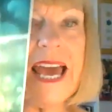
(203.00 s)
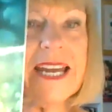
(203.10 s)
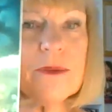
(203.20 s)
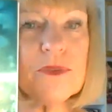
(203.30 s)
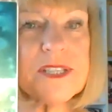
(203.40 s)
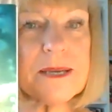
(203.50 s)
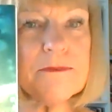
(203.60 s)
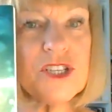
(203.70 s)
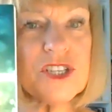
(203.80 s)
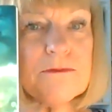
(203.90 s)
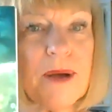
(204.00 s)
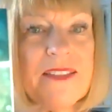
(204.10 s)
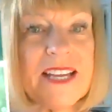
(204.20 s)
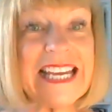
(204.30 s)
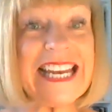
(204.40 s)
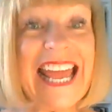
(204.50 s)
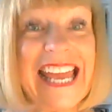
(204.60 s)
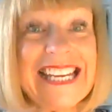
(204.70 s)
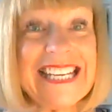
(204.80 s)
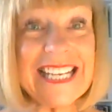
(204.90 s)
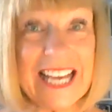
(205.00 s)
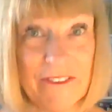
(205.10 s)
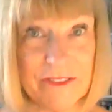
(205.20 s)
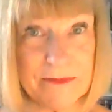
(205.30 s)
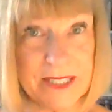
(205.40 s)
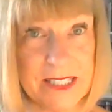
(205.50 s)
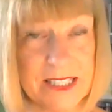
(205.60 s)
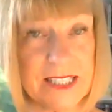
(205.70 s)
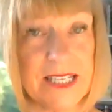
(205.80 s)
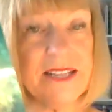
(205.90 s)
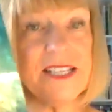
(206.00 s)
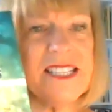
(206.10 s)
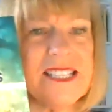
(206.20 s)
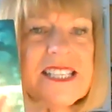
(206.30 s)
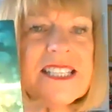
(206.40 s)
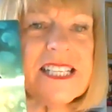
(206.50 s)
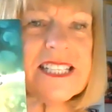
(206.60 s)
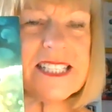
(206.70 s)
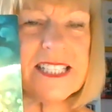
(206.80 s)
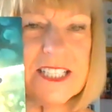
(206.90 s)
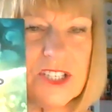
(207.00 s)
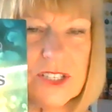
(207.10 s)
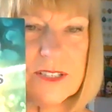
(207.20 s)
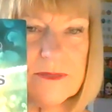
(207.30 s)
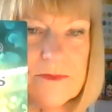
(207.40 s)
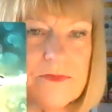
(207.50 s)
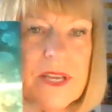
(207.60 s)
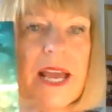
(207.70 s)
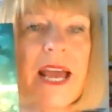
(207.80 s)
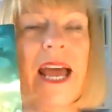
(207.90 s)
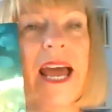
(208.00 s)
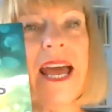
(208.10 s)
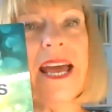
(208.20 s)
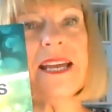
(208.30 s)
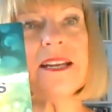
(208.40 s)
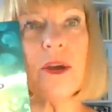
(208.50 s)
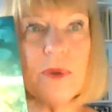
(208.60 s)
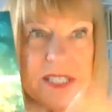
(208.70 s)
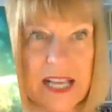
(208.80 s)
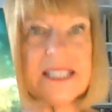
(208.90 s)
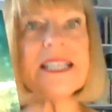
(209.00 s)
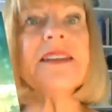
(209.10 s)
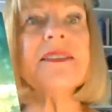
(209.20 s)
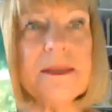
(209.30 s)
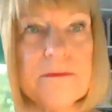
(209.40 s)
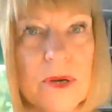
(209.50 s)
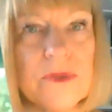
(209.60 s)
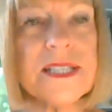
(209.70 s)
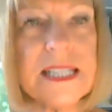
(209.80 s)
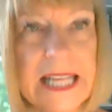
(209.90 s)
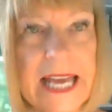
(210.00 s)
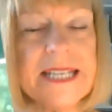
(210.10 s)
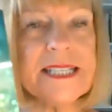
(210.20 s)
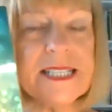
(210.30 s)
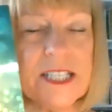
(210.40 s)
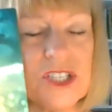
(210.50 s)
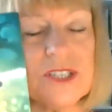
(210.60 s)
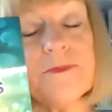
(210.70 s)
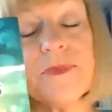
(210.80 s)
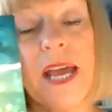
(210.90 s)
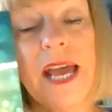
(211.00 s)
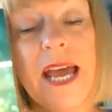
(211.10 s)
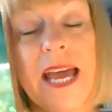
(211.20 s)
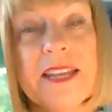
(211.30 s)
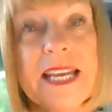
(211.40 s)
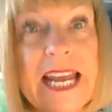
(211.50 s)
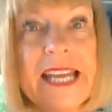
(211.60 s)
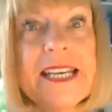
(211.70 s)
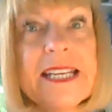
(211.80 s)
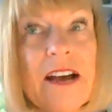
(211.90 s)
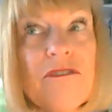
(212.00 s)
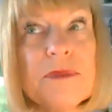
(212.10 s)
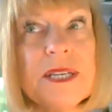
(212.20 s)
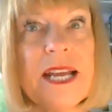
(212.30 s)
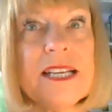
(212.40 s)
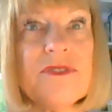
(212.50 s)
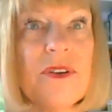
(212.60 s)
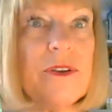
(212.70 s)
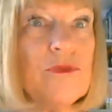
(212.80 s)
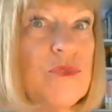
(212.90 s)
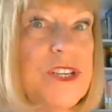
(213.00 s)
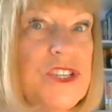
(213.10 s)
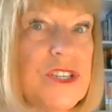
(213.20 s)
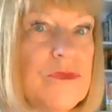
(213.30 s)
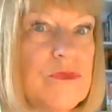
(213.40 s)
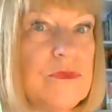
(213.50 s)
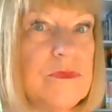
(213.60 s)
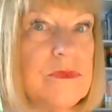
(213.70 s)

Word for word: and it was commissioned by the Canadian government. This is the sixth edition, and I always like to get the most latest edition. The Canadian government has very rigid